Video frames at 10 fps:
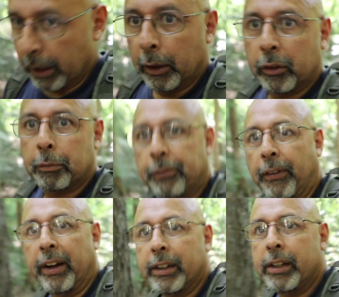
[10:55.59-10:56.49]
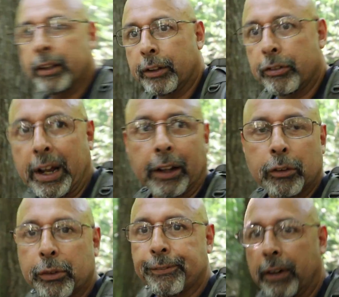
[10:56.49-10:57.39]
It was fun, the
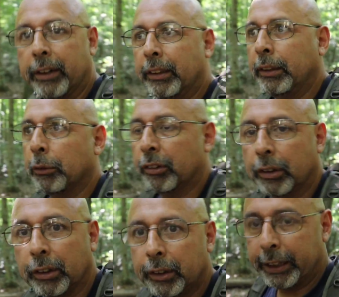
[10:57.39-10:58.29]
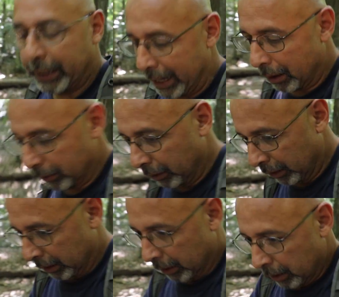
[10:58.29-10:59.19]
challenge was fun, it was good to get out and
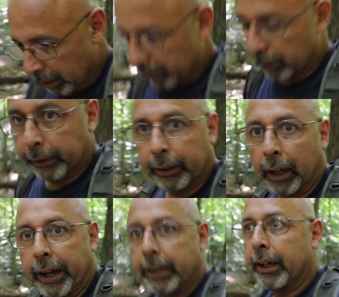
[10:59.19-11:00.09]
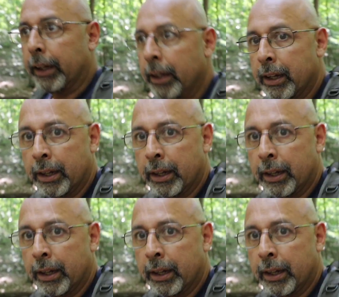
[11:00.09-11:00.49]
do a little hiking